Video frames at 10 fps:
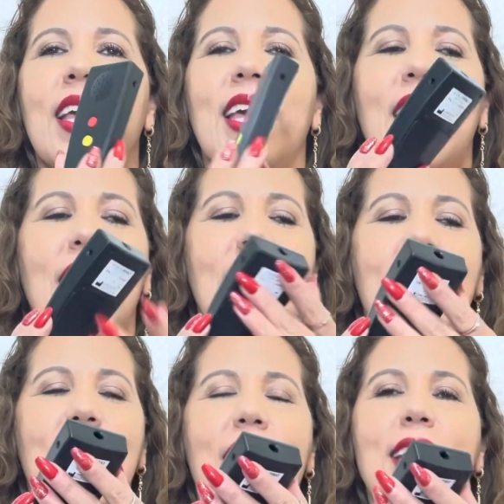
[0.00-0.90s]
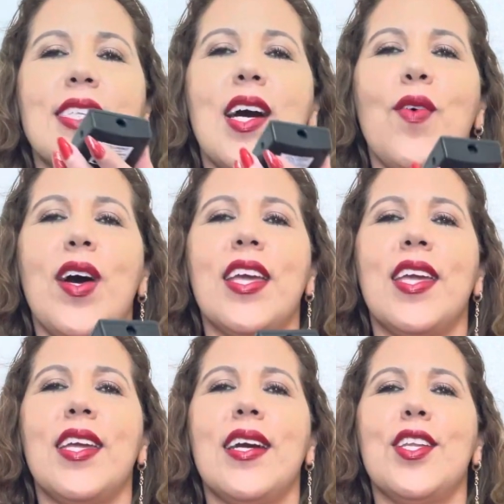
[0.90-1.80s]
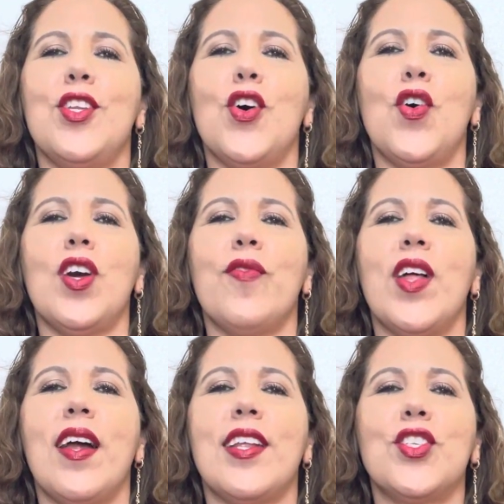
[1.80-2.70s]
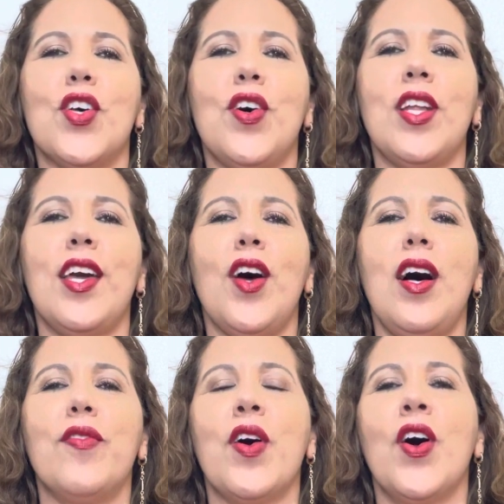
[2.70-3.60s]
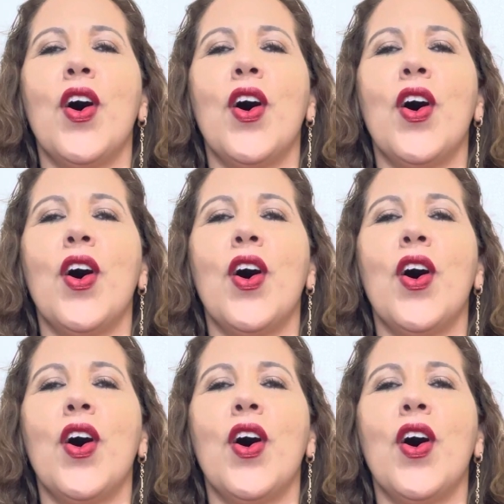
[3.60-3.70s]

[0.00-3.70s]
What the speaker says: And that's how I know if the light is on and off.